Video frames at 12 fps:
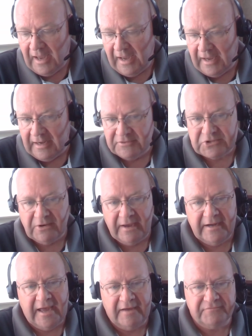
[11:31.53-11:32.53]
And so
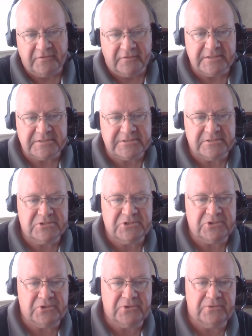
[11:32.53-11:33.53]
I'd have to listen
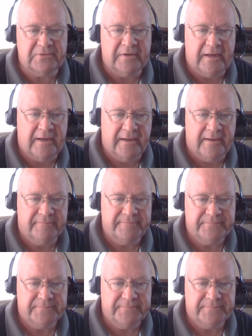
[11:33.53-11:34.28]
to uh,